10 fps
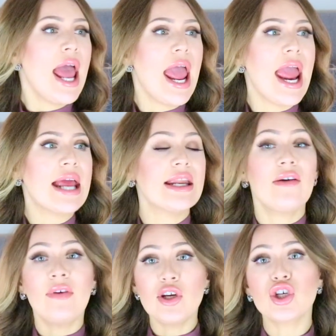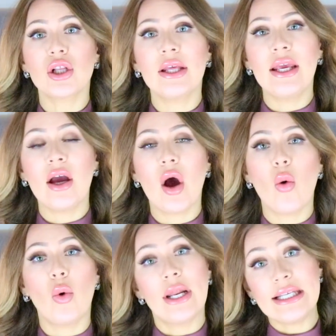and eventually
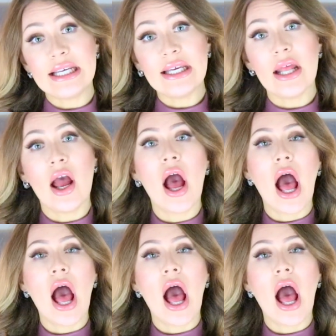what I did,